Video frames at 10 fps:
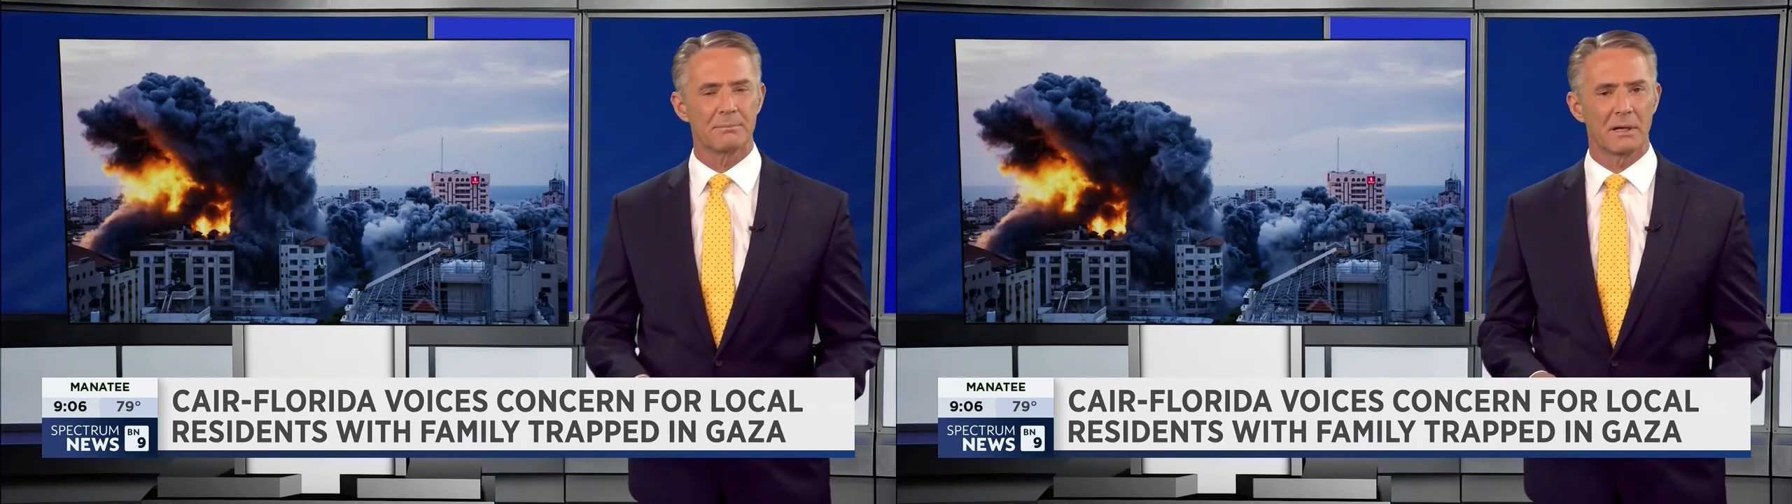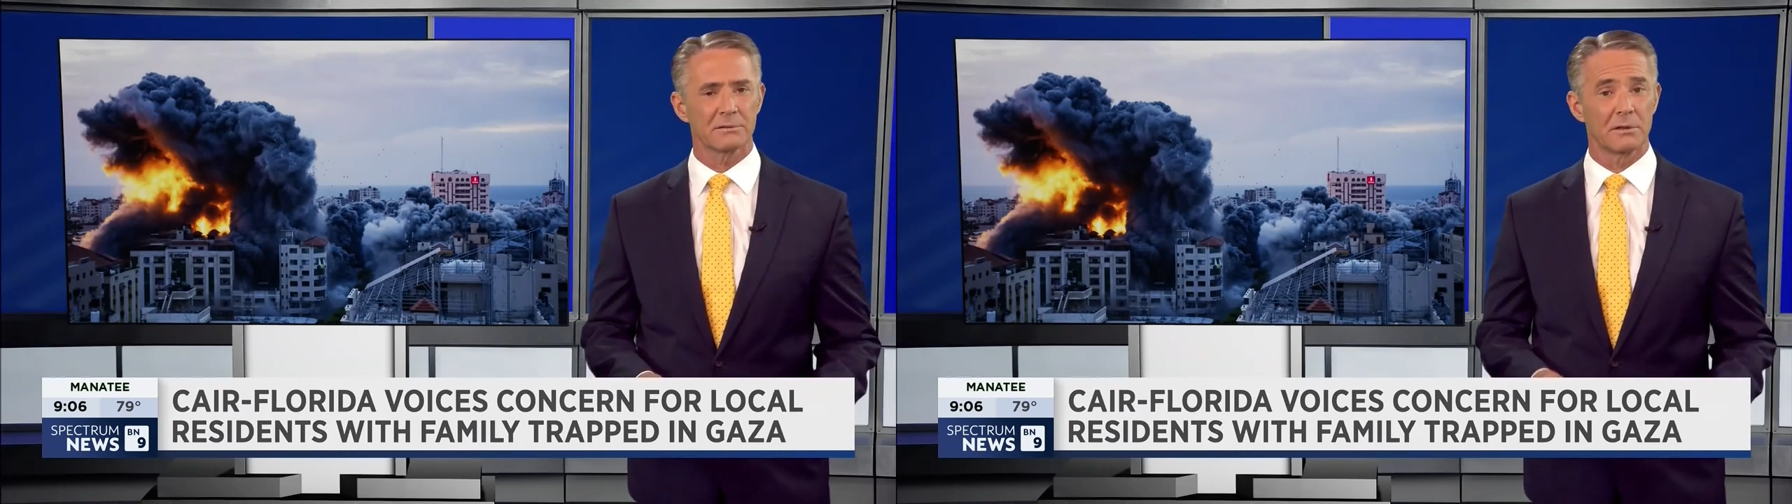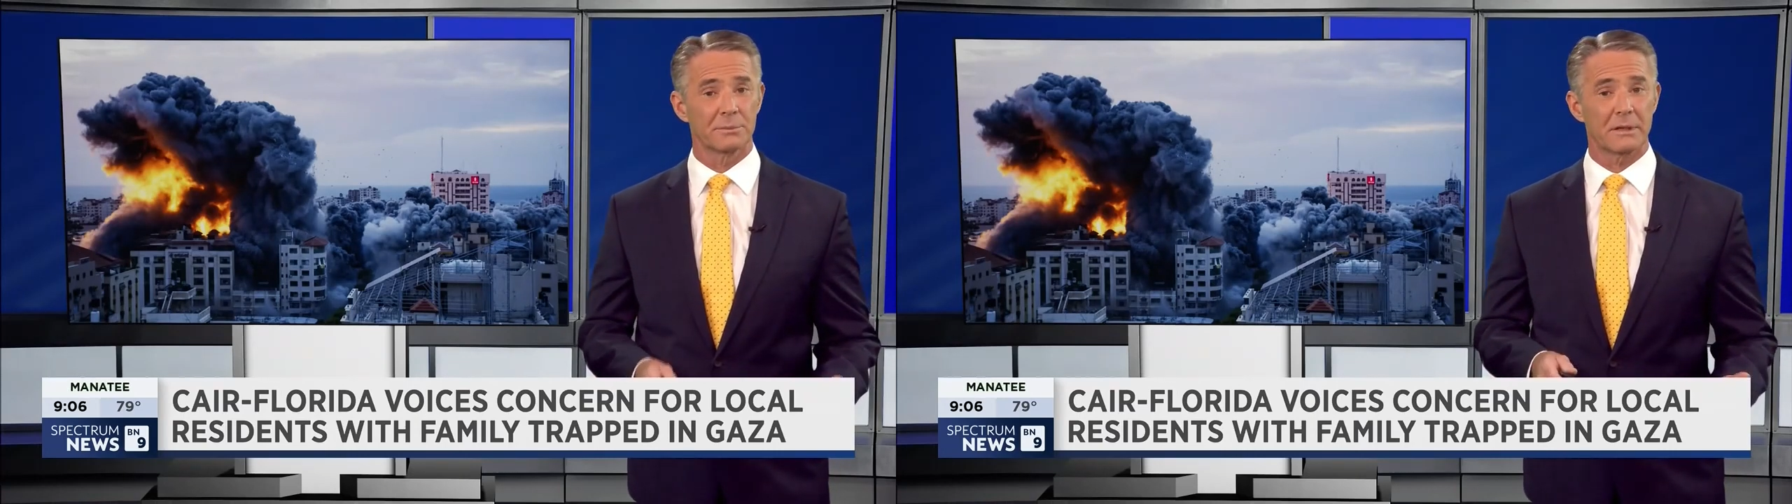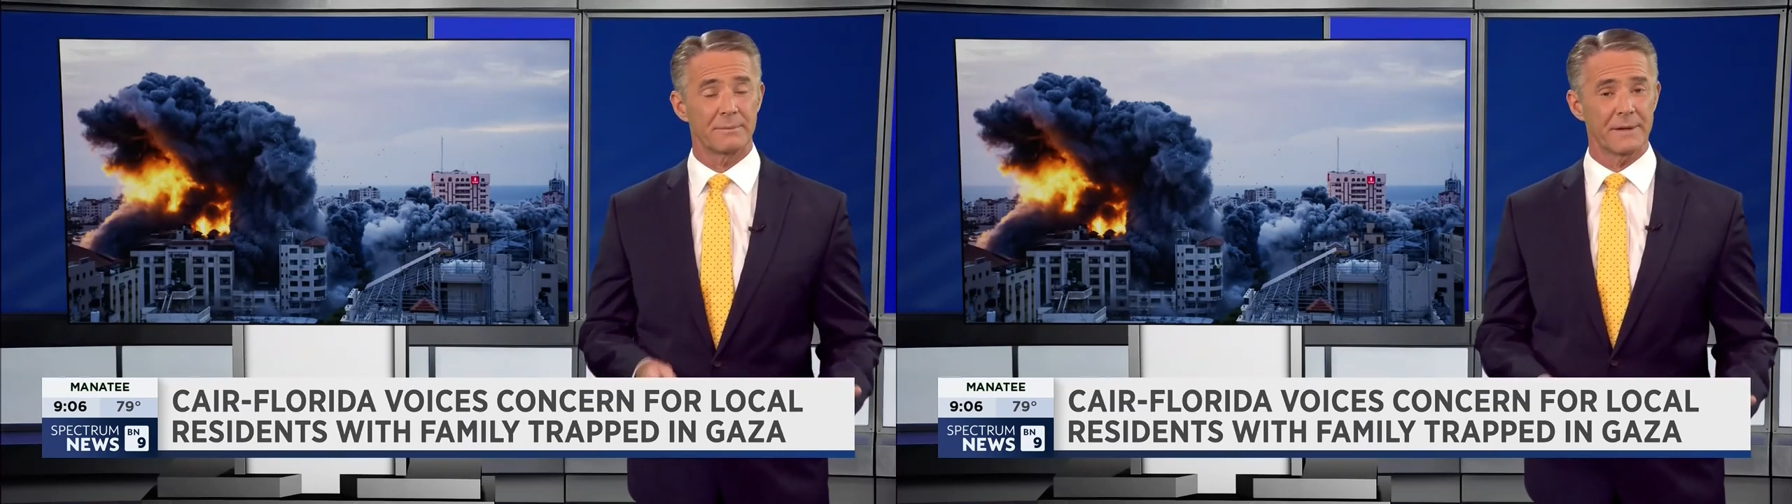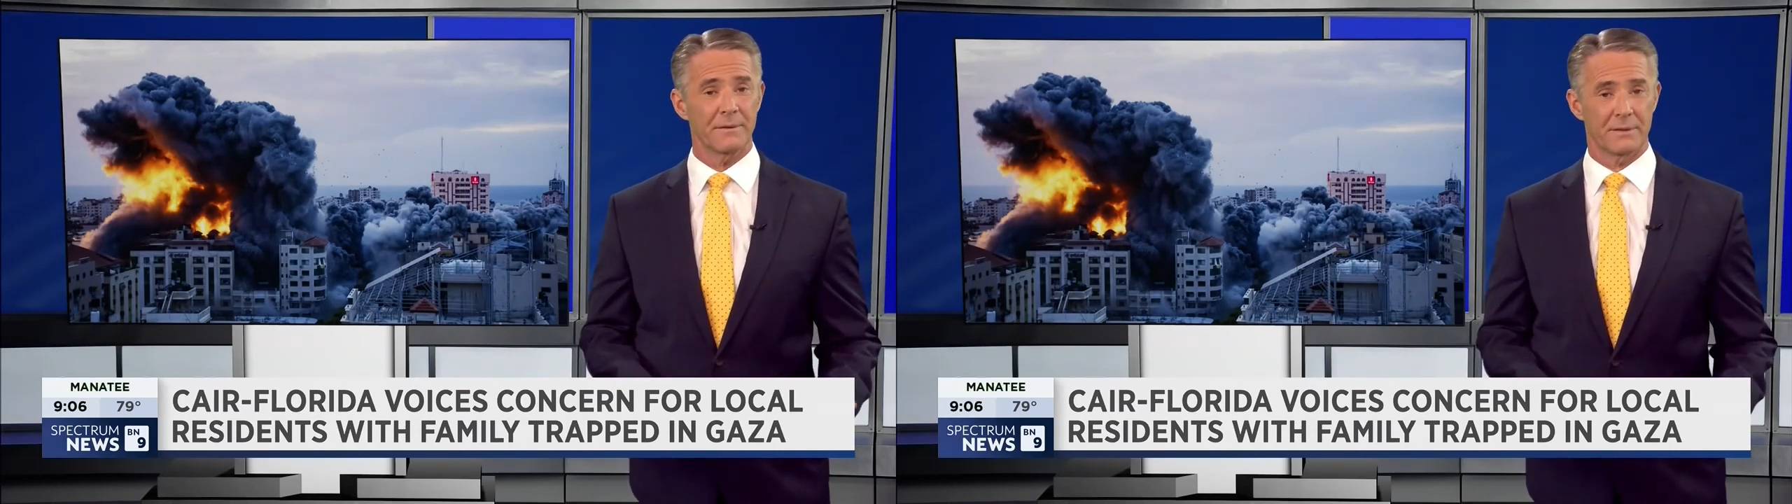Muslim
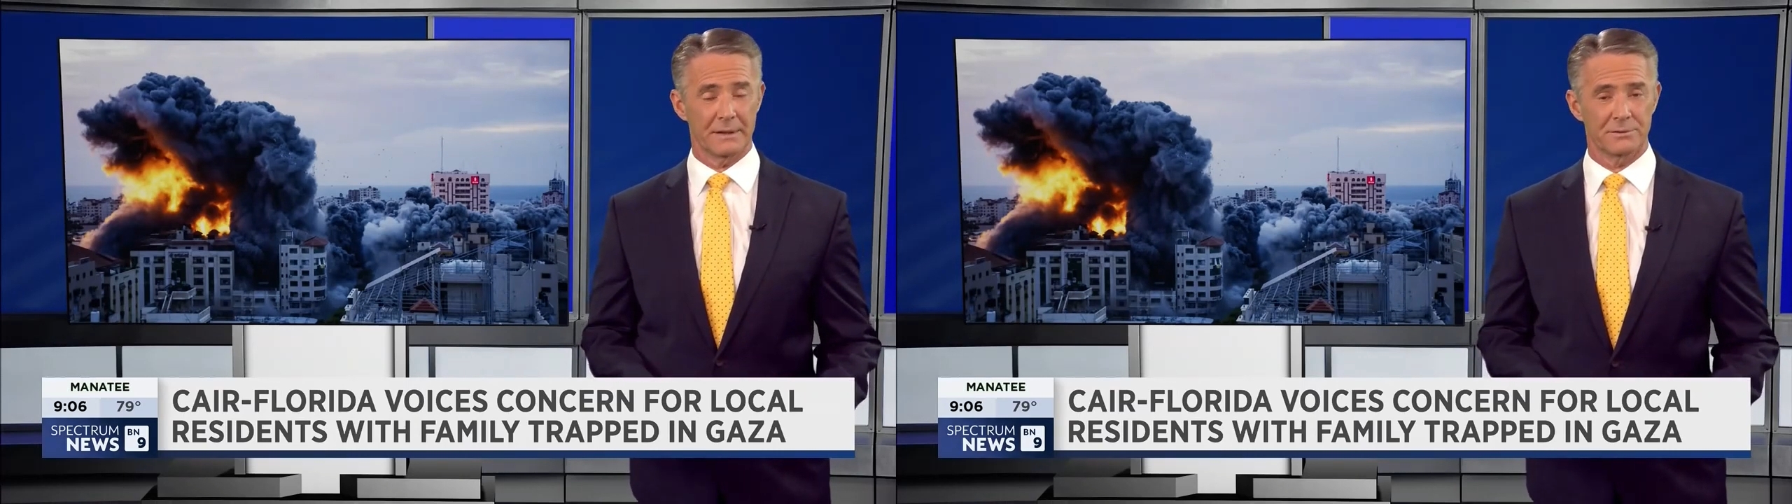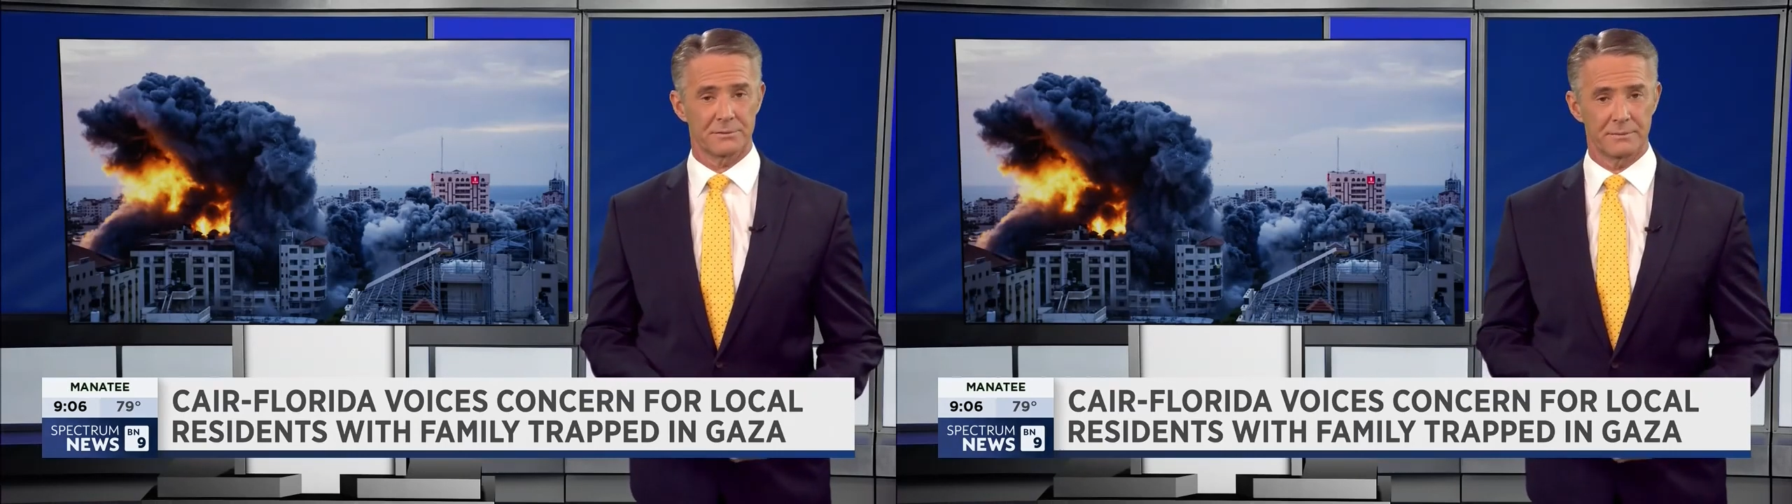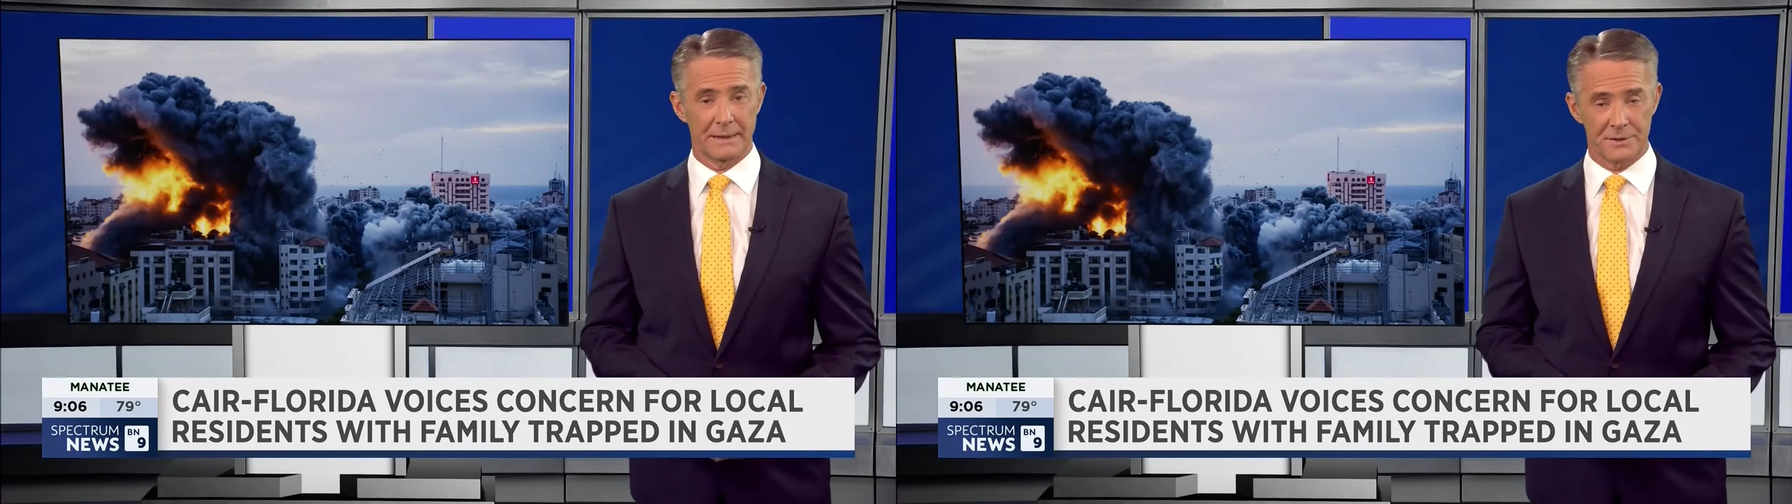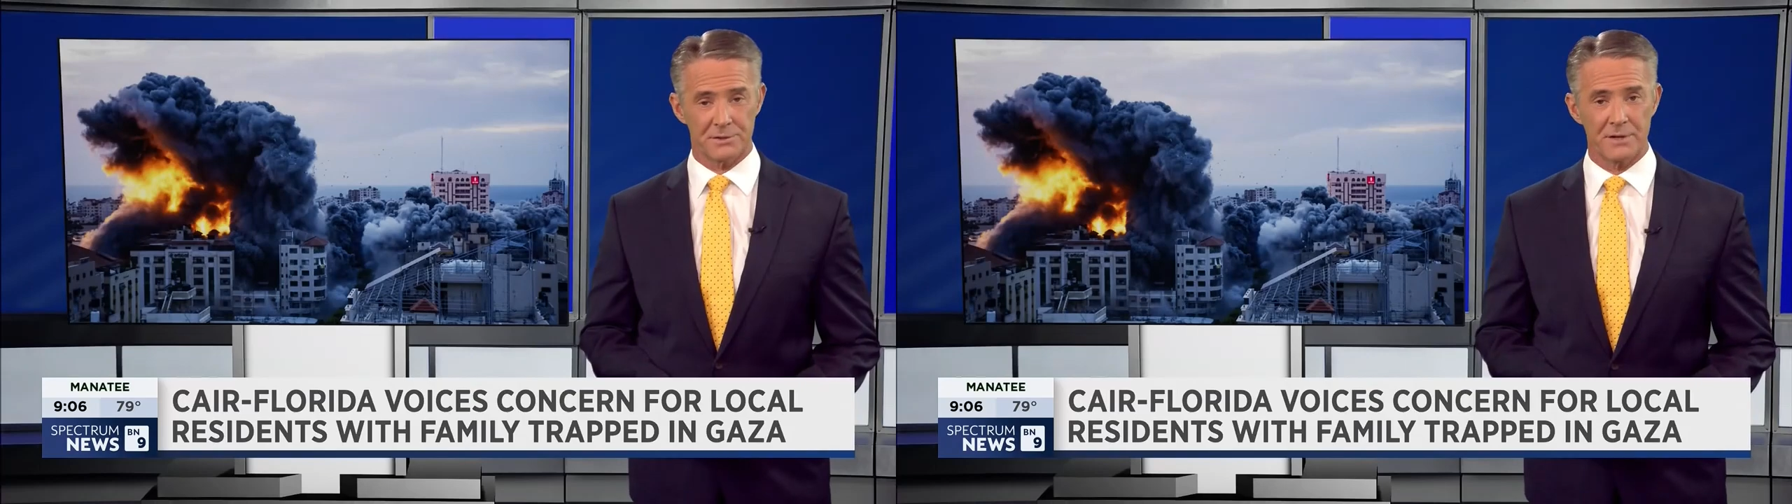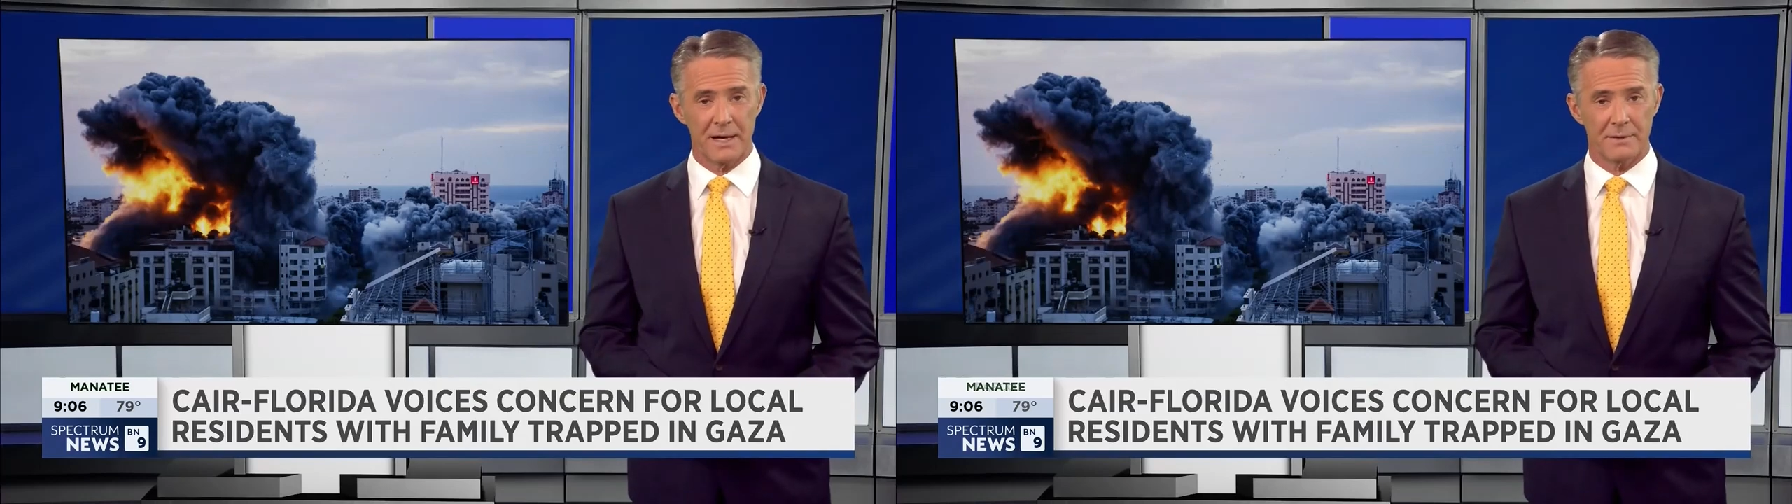communities in the
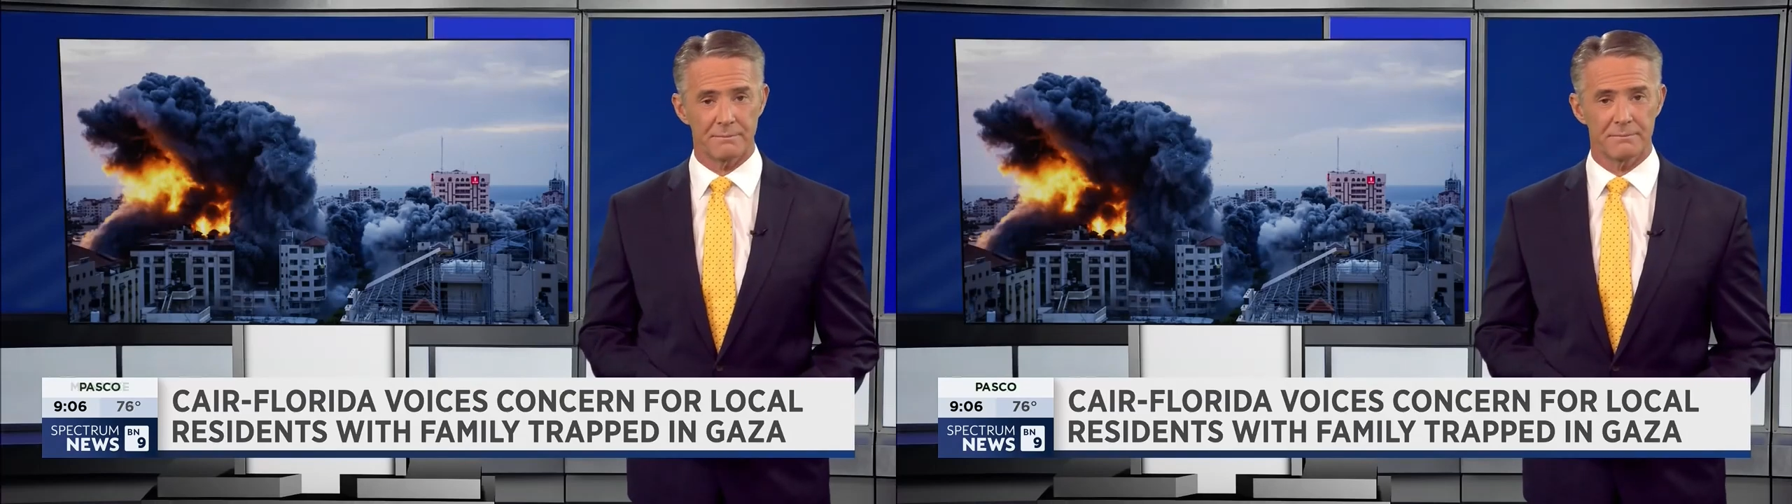state.